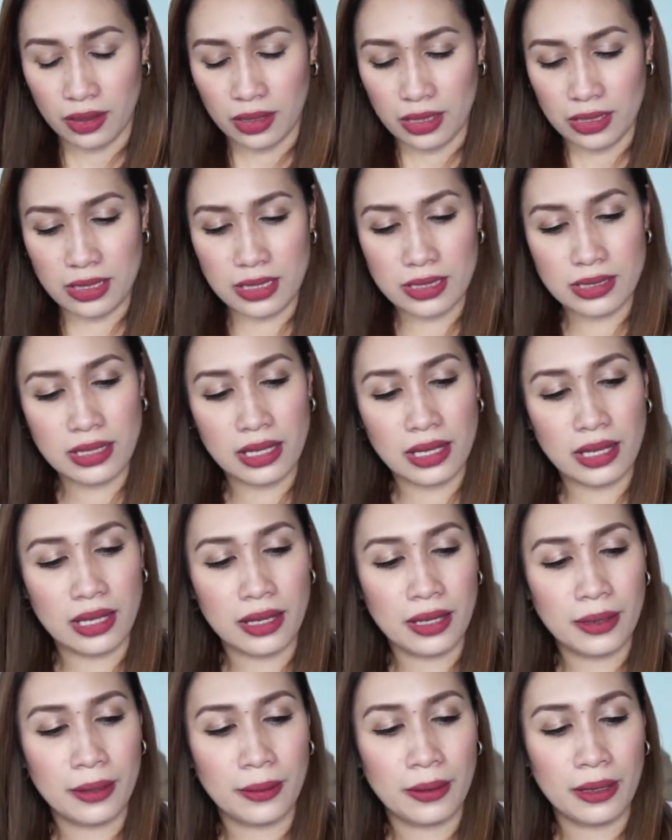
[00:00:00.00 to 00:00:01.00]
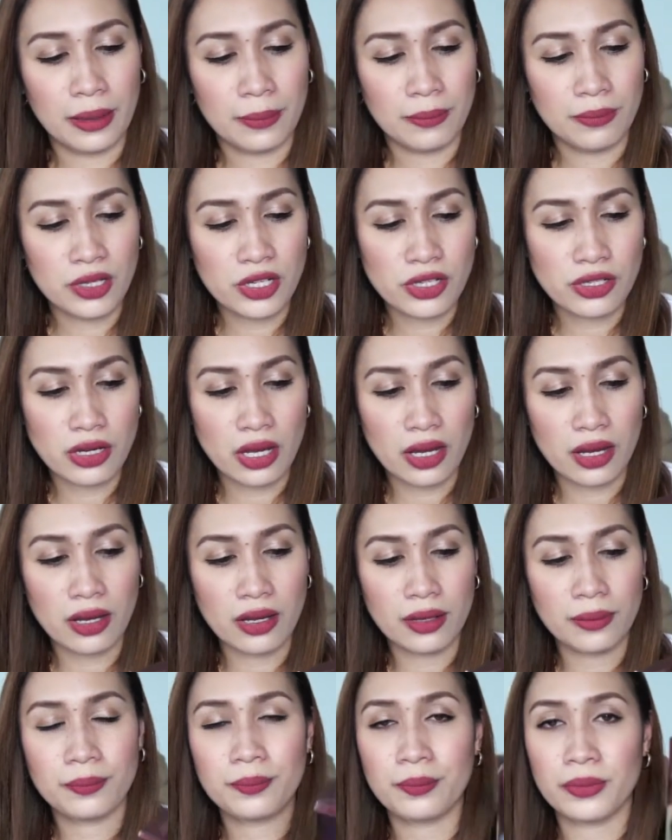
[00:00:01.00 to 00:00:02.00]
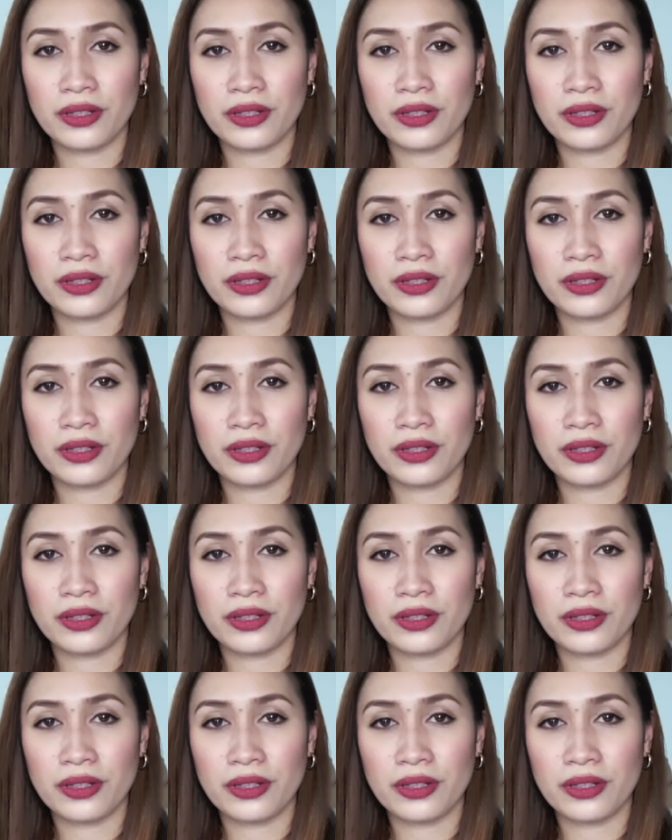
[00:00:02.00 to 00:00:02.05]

This is the Missha